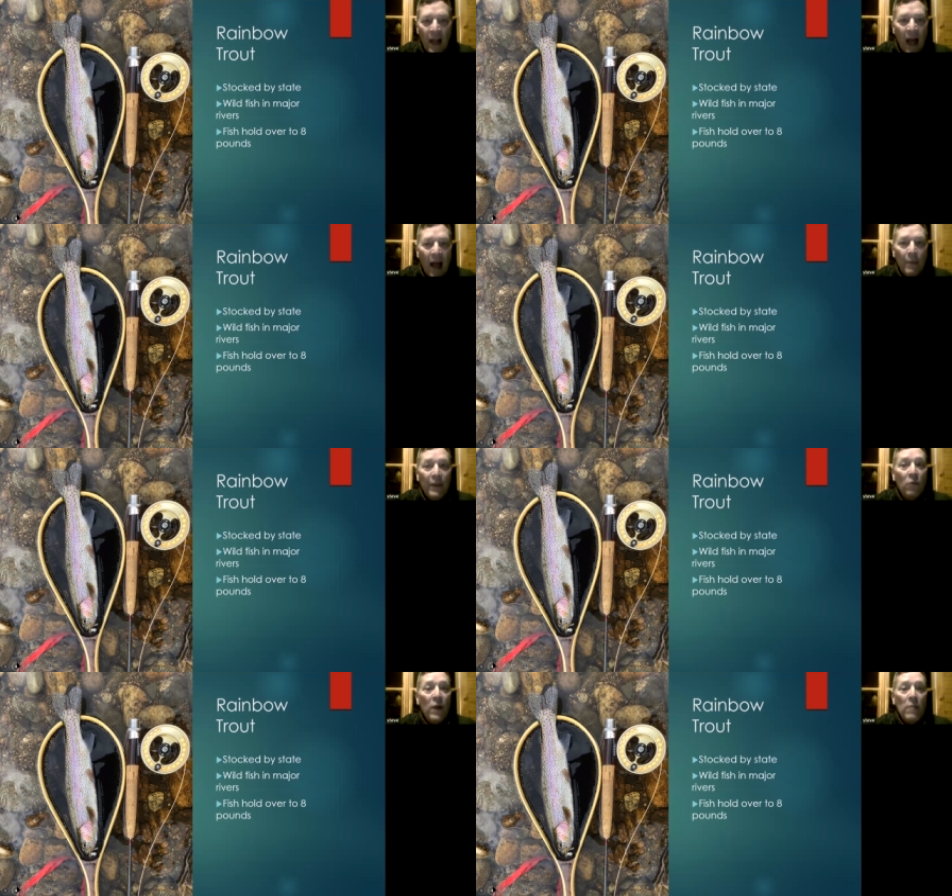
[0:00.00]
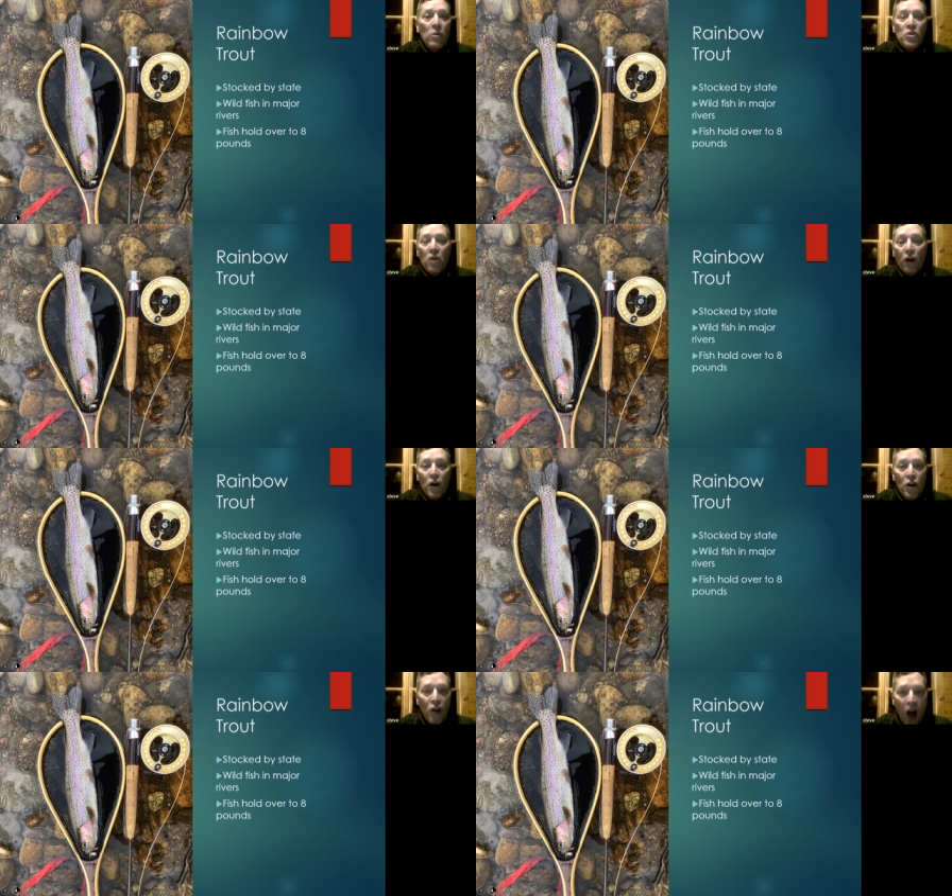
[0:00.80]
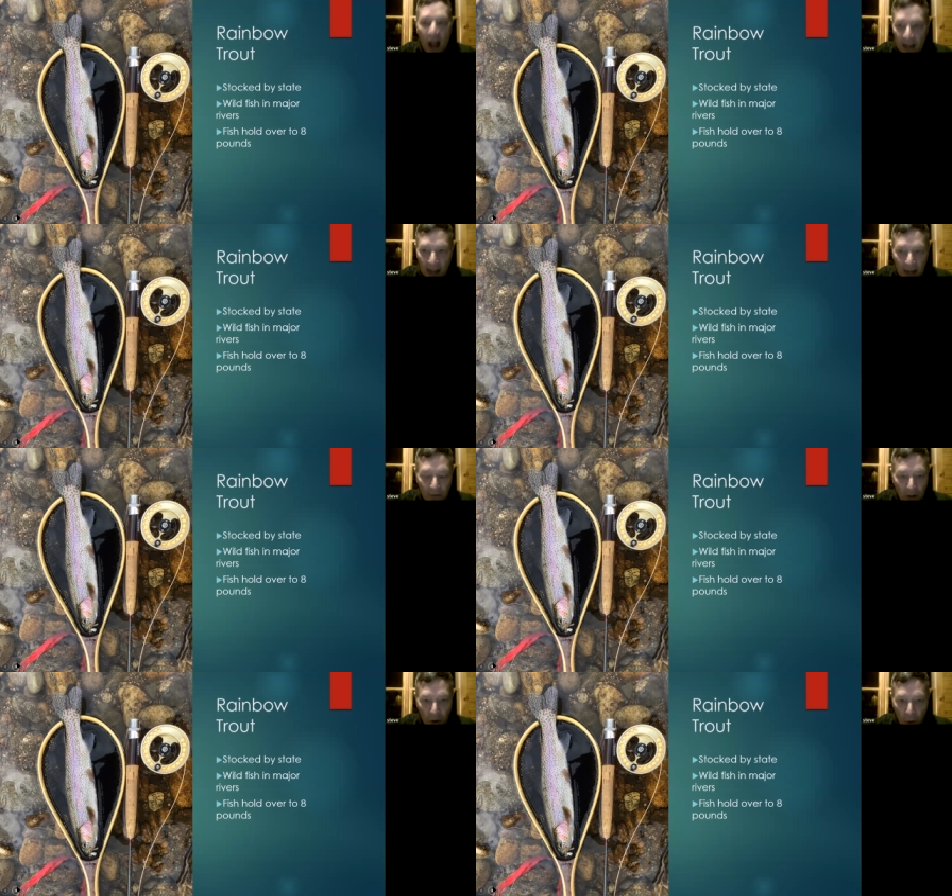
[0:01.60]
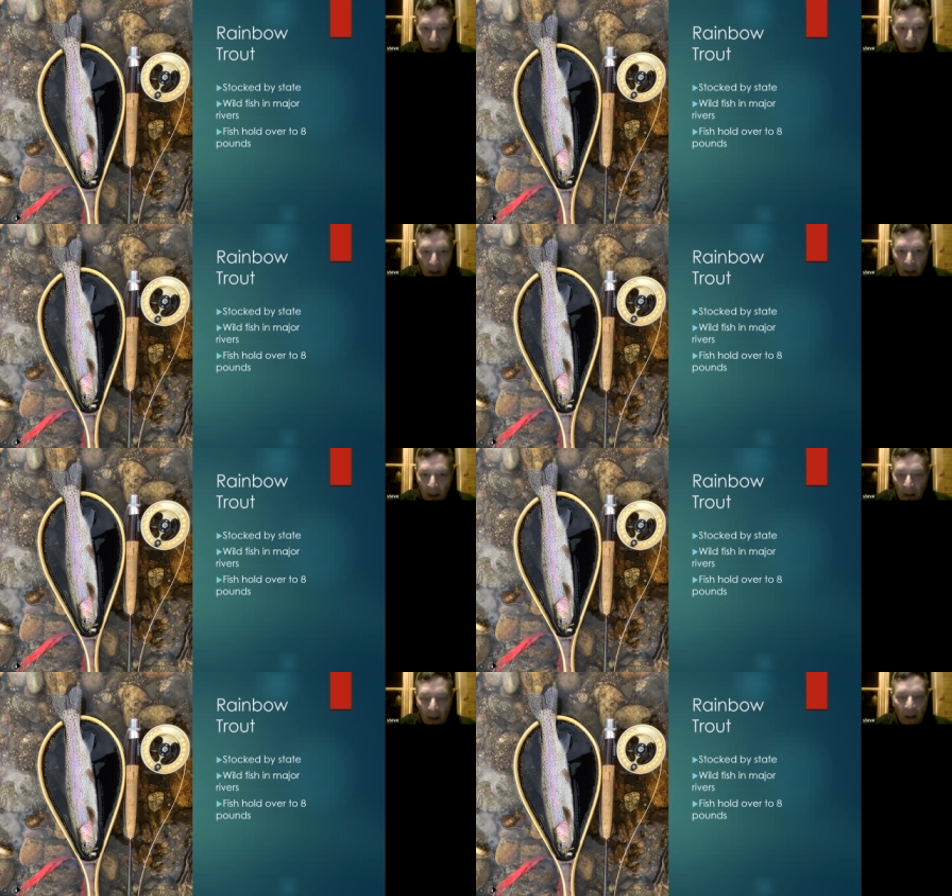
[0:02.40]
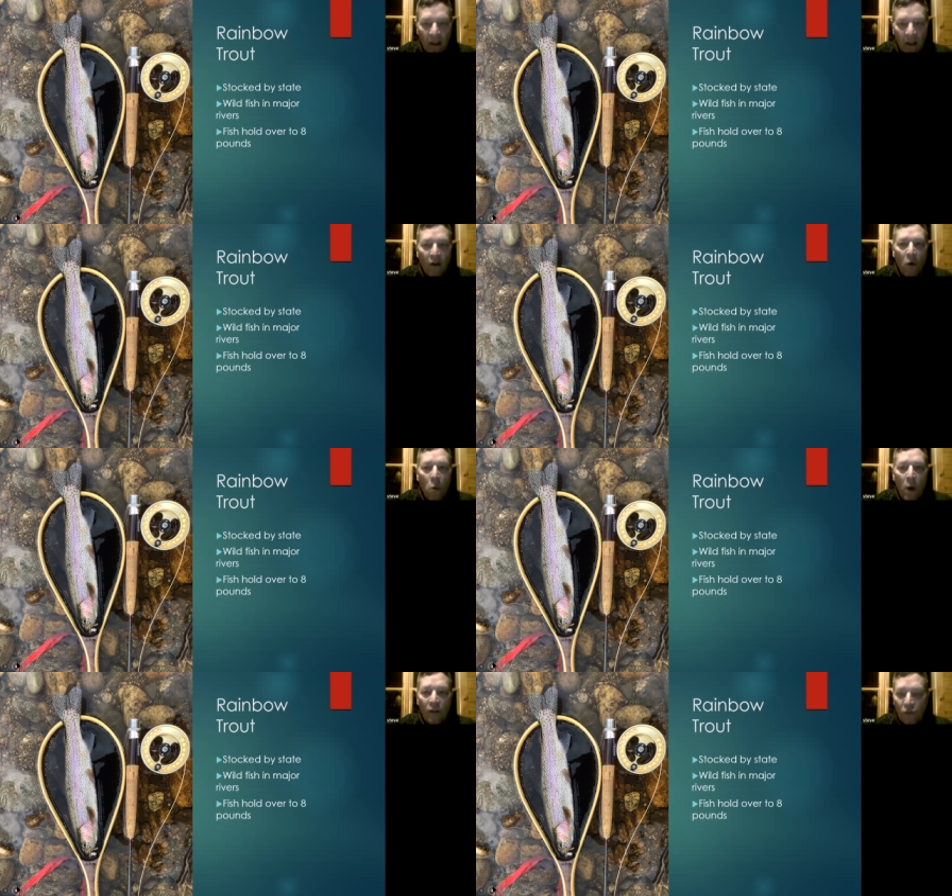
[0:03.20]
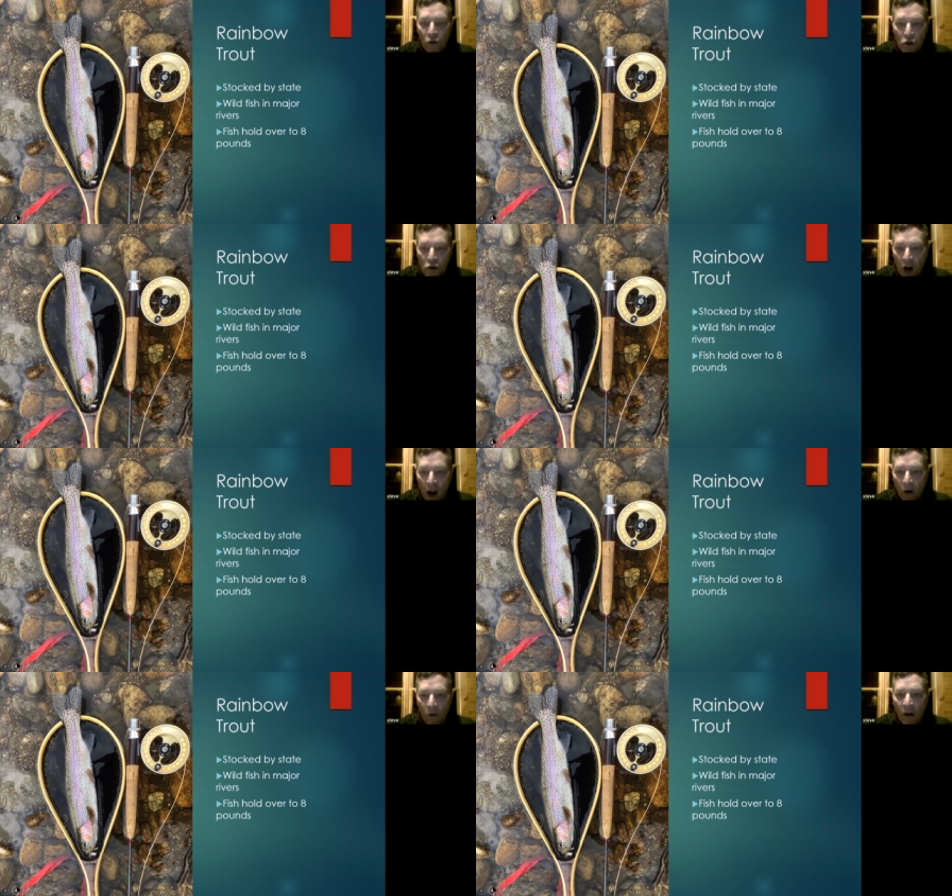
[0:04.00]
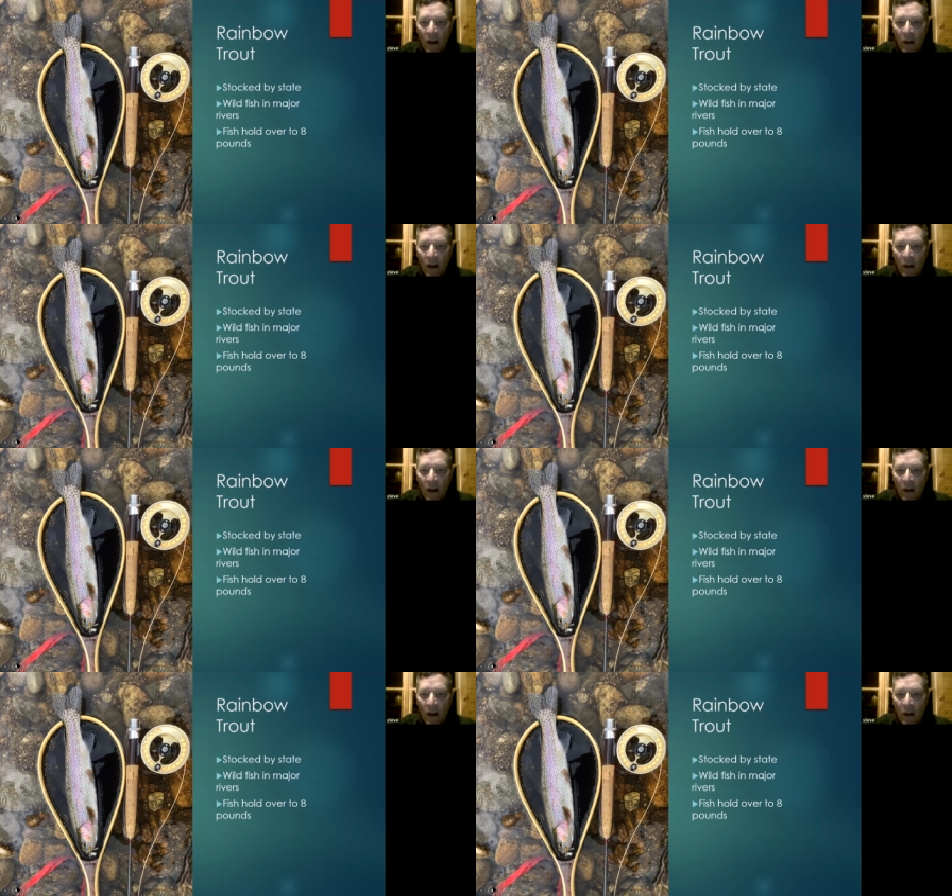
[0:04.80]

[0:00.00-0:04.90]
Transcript: I mean, the rainbow trout are not native to New England. They're a Western trout,